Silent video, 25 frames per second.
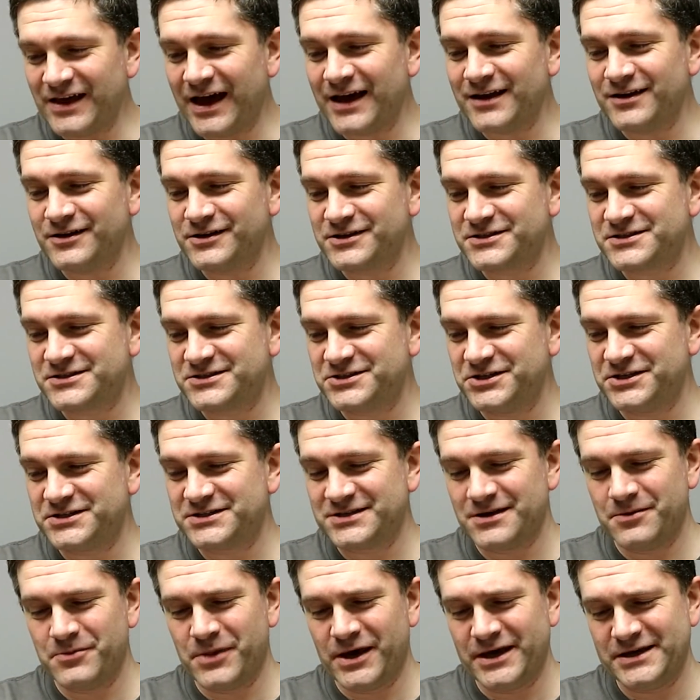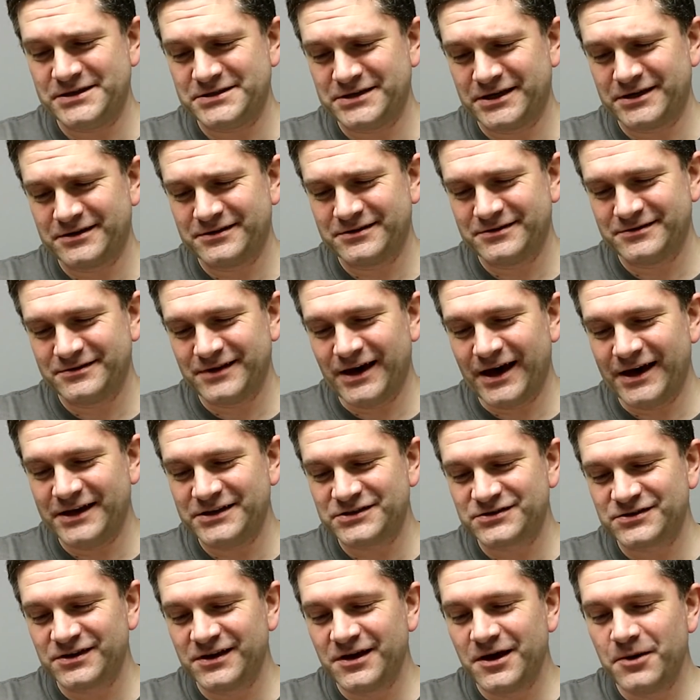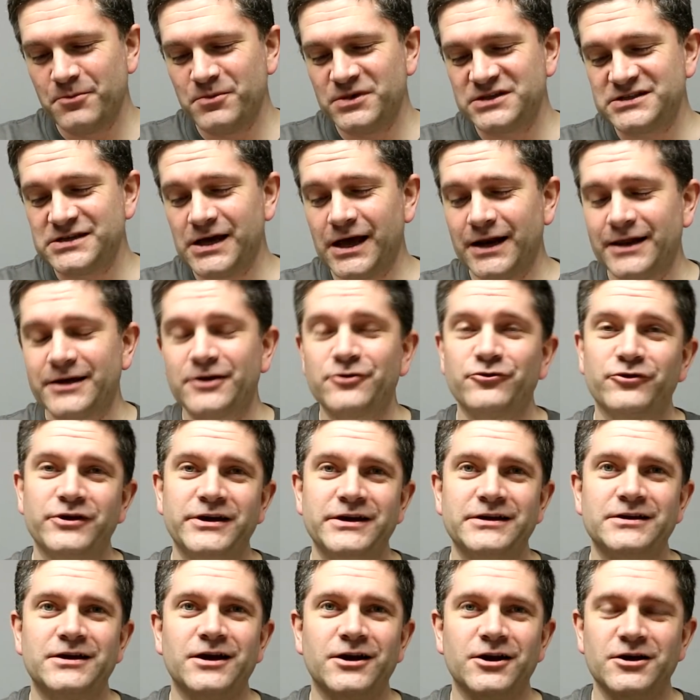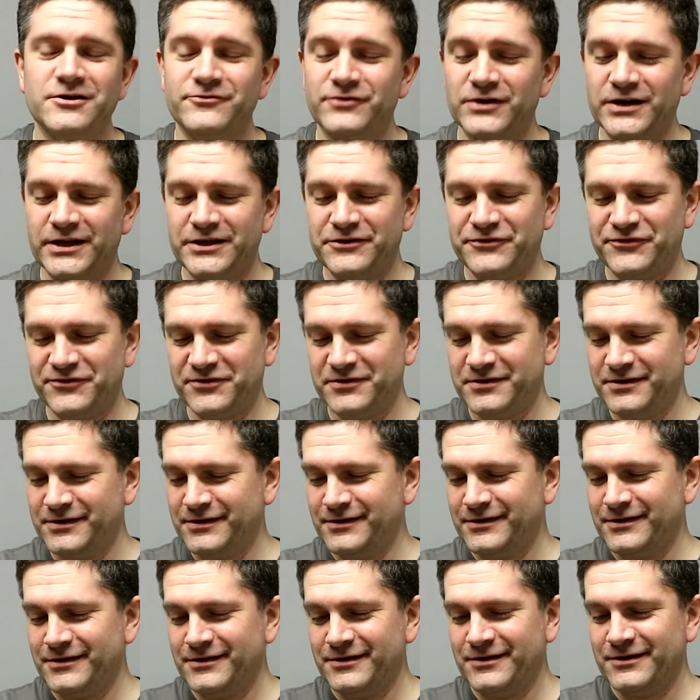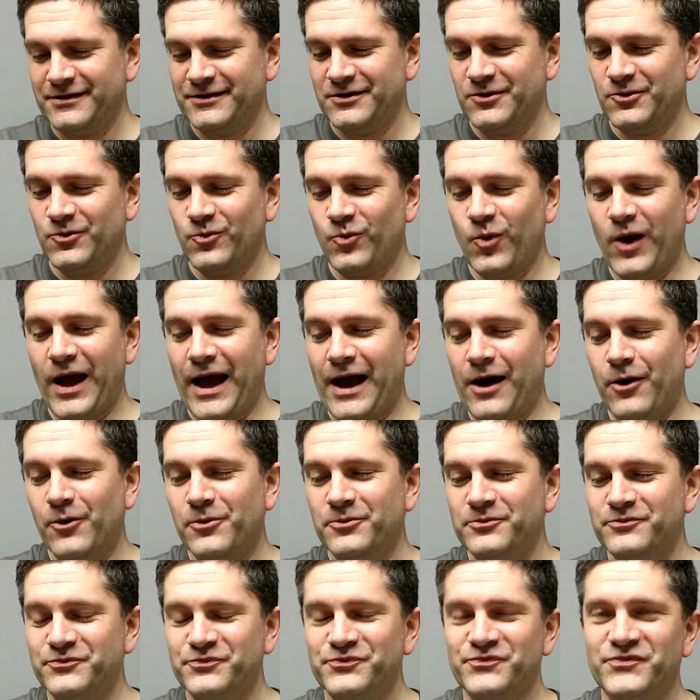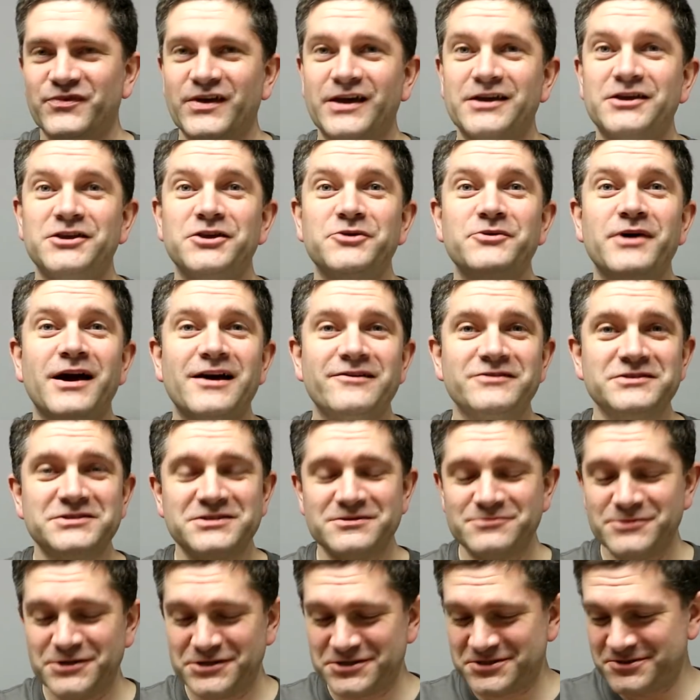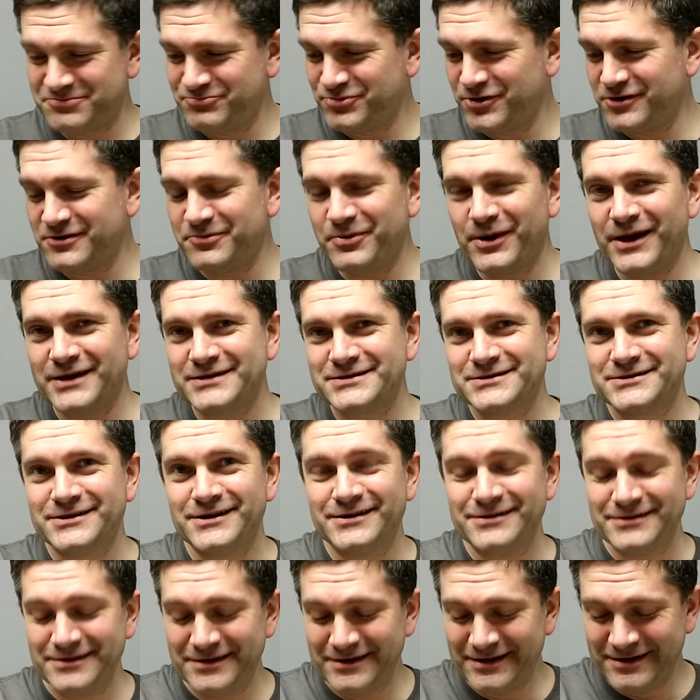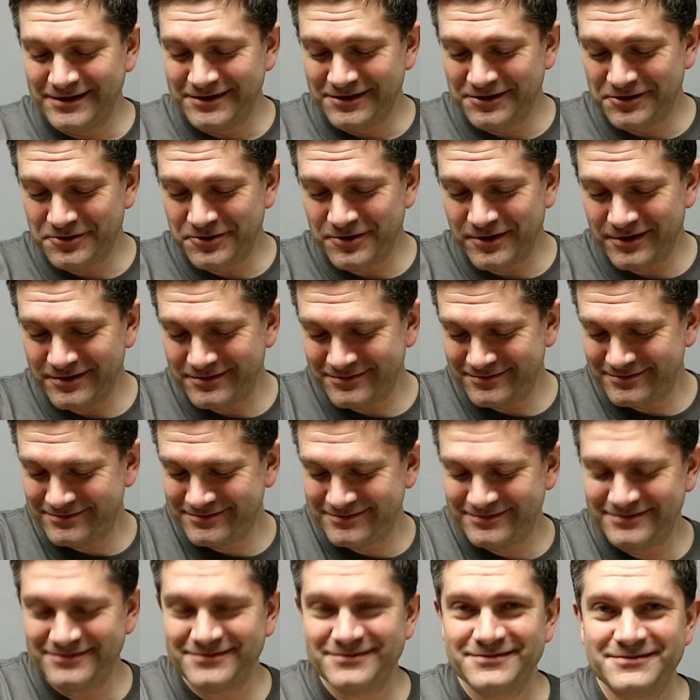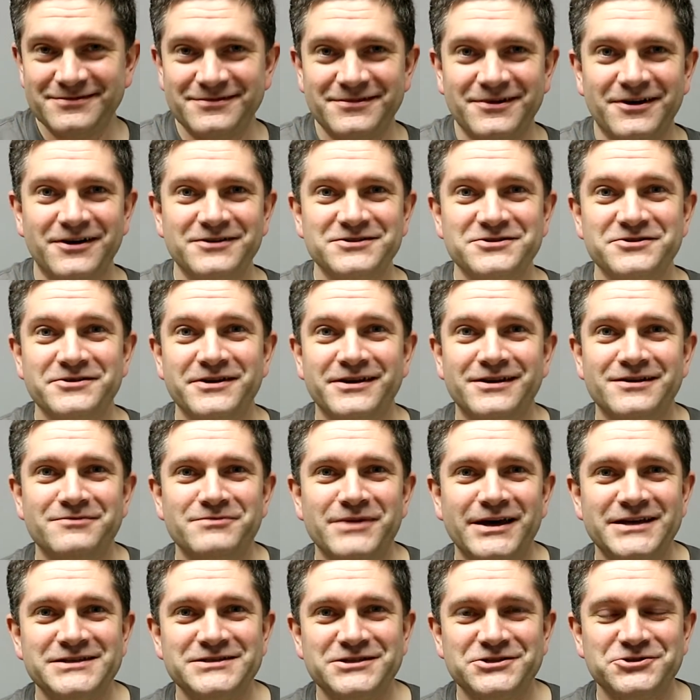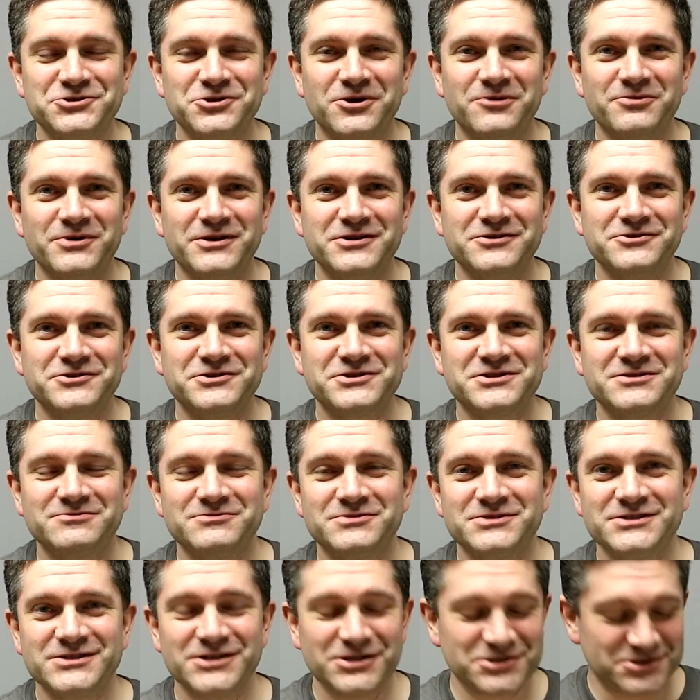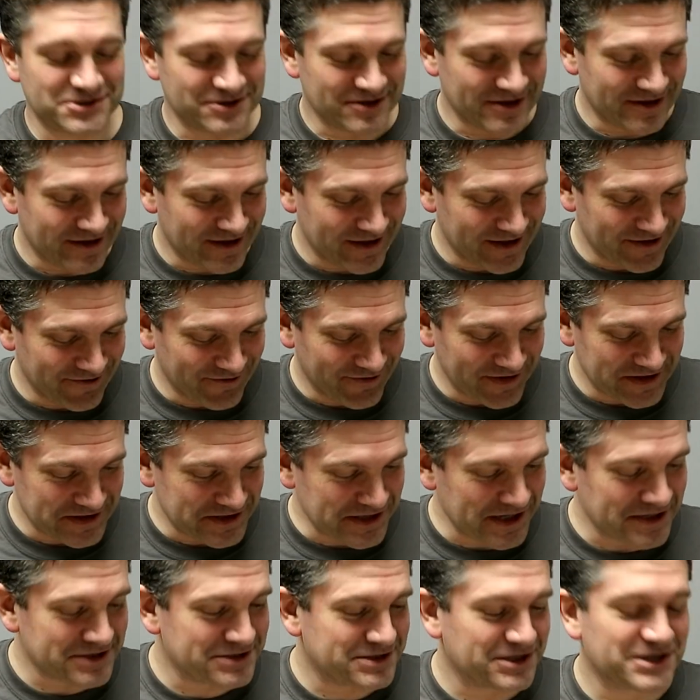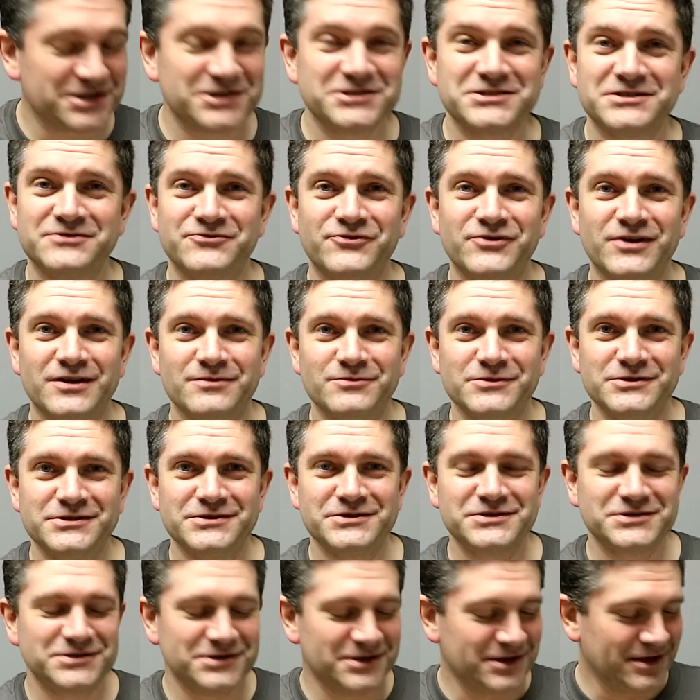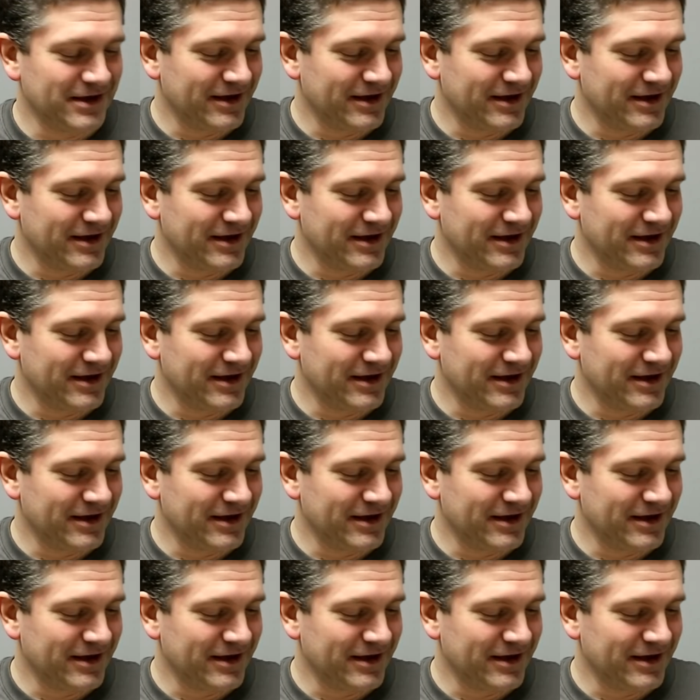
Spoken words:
That looks just amazing. That is metallic green Clover Leaf. Wow. Thank you ever so much, Proto-Pasta. You are doing an amazing job and doing such fantastic custom filaments.